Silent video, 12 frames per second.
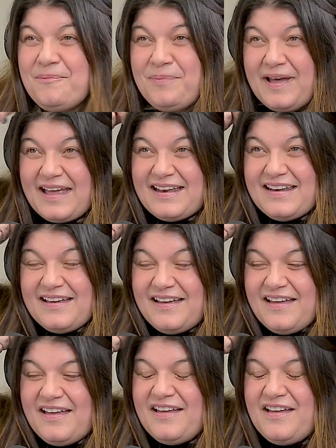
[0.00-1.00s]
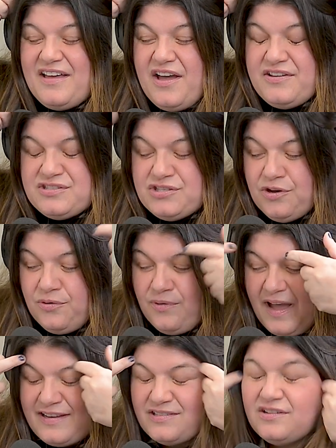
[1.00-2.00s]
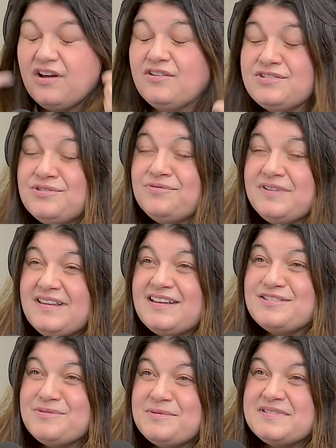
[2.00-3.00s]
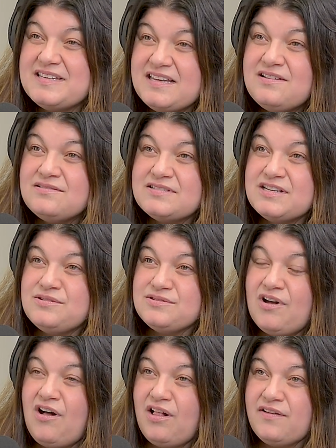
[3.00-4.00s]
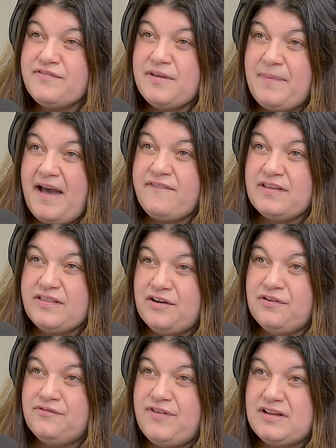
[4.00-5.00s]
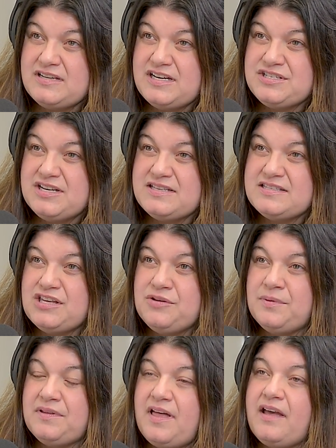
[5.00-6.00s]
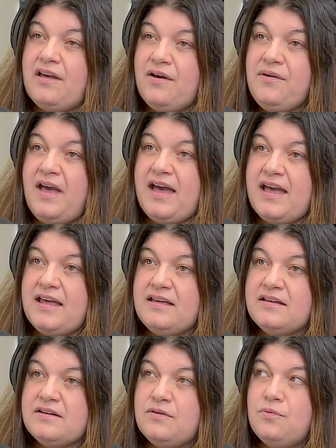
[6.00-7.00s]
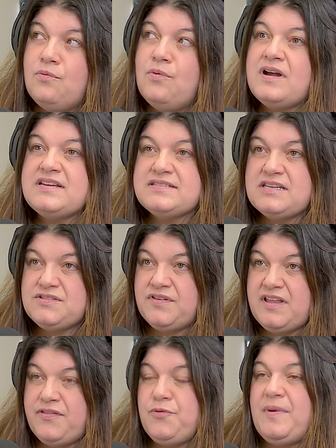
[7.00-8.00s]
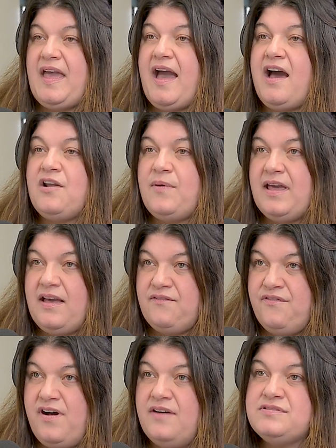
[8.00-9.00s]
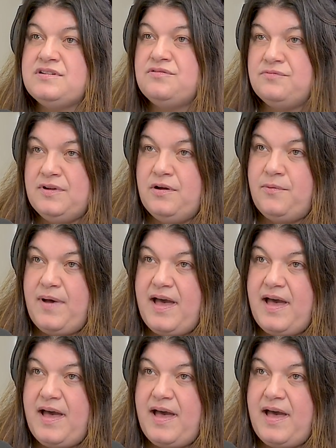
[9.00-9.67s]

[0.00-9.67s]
but so and so really so it was the eagles that you saw all of them having their own foundations that you were like okay what is this philanthropy how do i get involved in a real